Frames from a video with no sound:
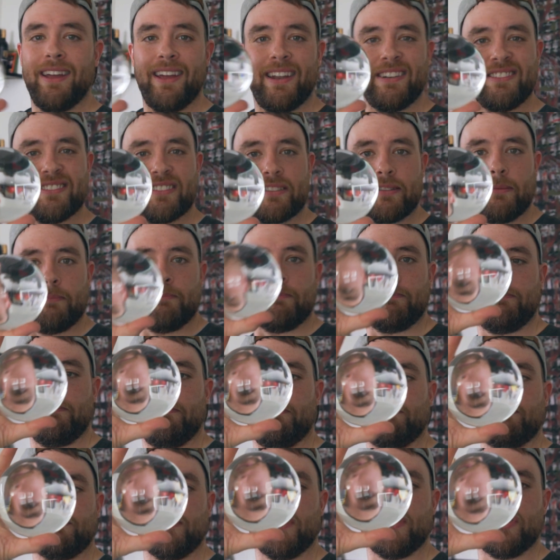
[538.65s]
It's just a
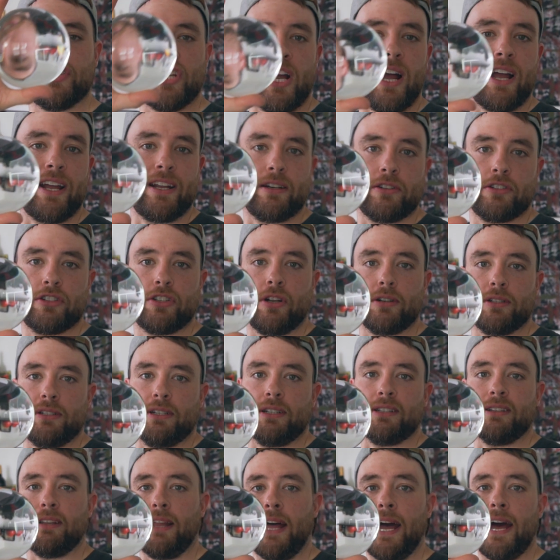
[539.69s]
giant chunk
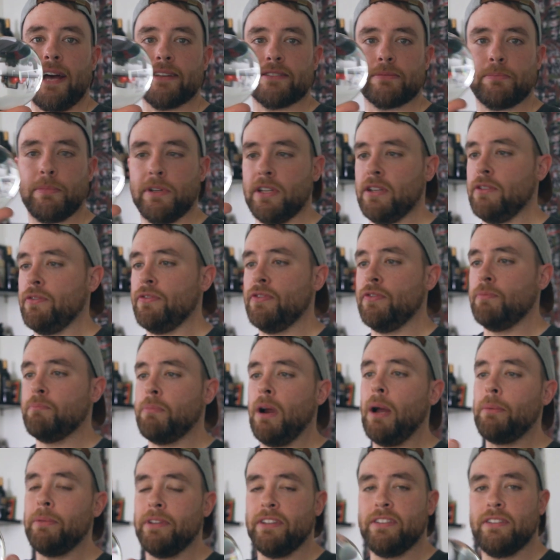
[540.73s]
of glass, but you've
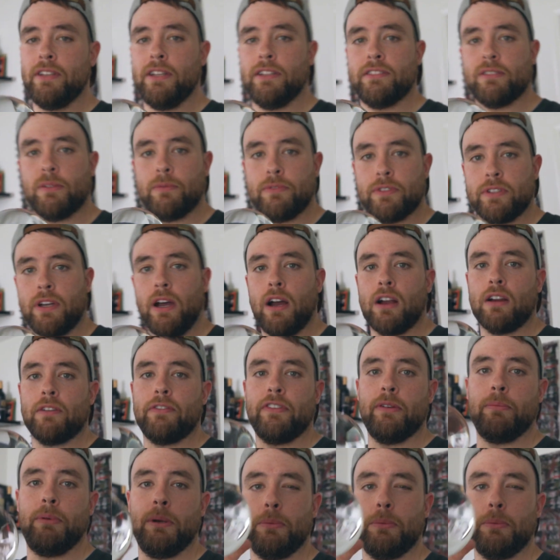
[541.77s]
probably seen some photography of